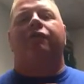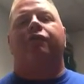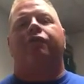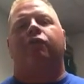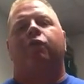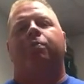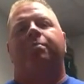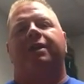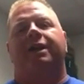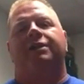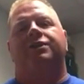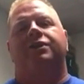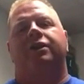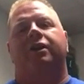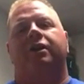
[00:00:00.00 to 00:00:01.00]
the full
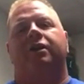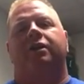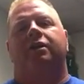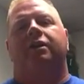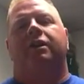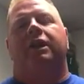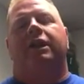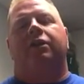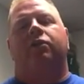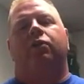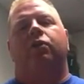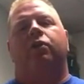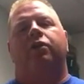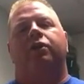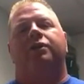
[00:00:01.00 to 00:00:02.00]
picture in
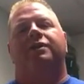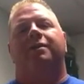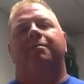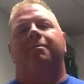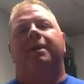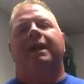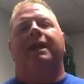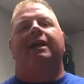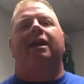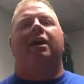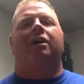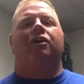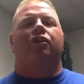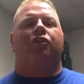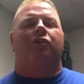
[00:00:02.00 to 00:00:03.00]
order to make
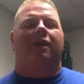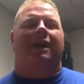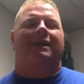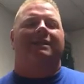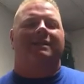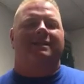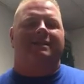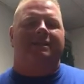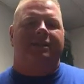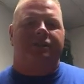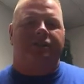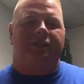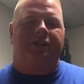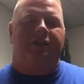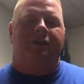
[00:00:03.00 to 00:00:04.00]
a correct
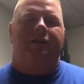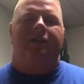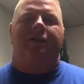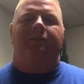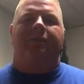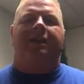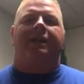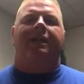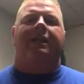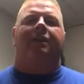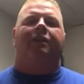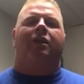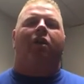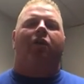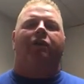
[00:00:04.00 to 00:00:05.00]
decision.
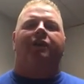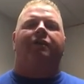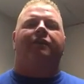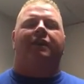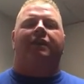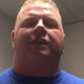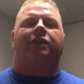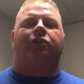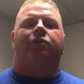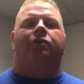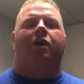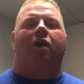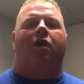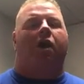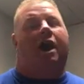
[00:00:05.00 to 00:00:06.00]
Meaning the only thing that you
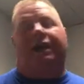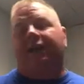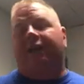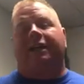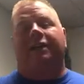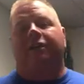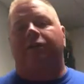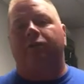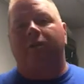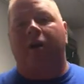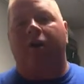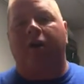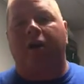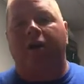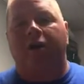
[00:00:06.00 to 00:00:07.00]
know, I got to get a new
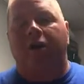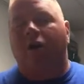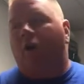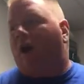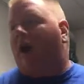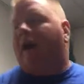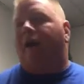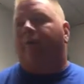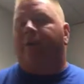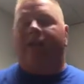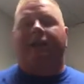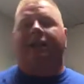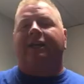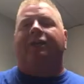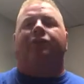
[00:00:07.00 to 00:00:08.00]
mower. We
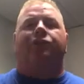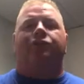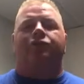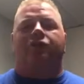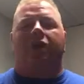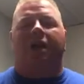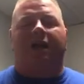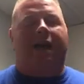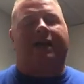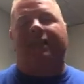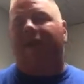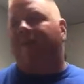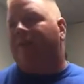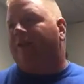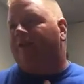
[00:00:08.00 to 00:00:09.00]
got to get a new truck. I
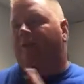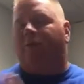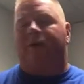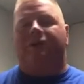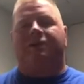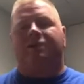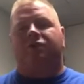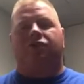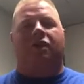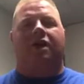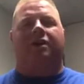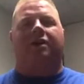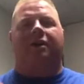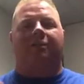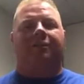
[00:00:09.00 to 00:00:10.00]
can't be dealing with this
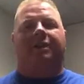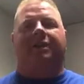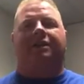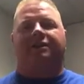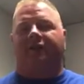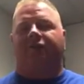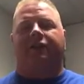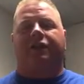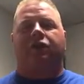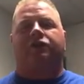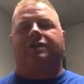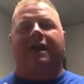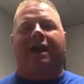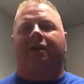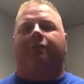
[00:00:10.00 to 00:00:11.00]
truck. I mean, if it
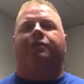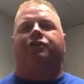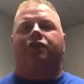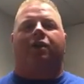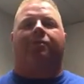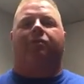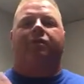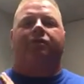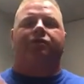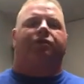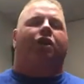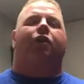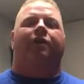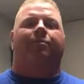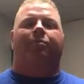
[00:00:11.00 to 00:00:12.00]
goes down, I'm in trouble.
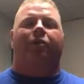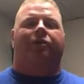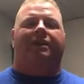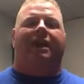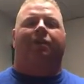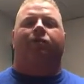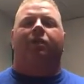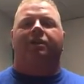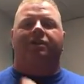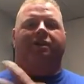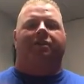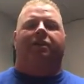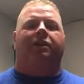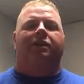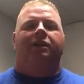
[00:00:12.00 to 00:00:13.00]
It's already broke down once.
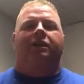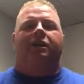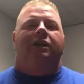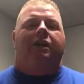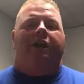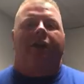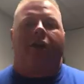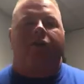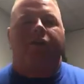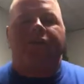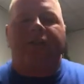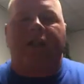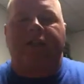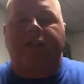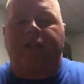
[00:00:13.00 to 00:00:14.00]
And all of a
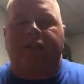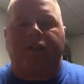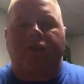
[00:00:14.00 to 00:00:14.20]
sudden,